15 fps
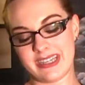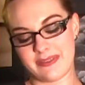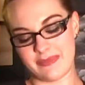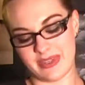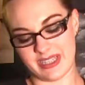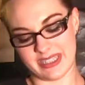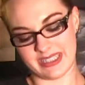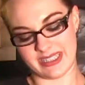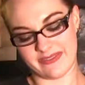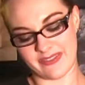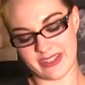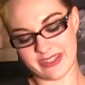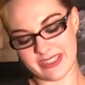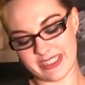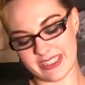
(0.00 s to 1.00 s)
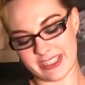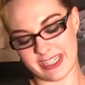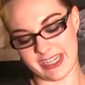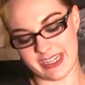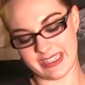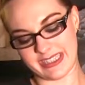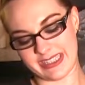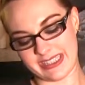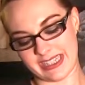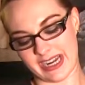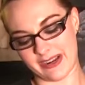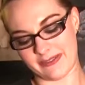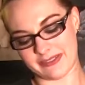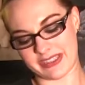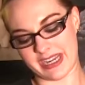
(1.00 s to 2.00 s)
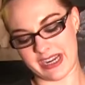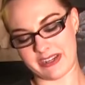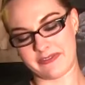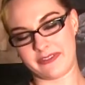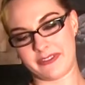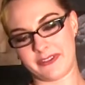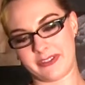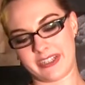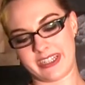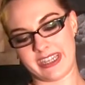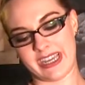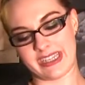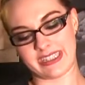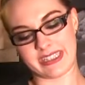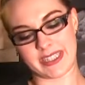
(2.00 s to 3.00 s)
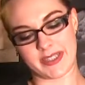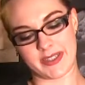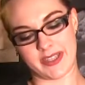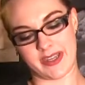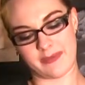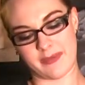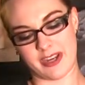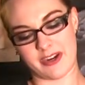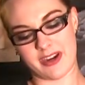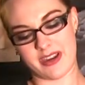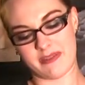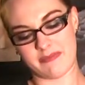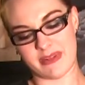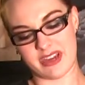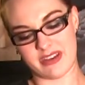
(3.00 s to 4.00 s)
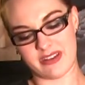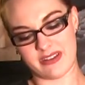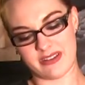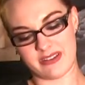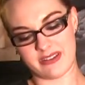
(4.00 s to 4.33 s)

Because if there is a chance that I will die of uterine cancer like my grandma,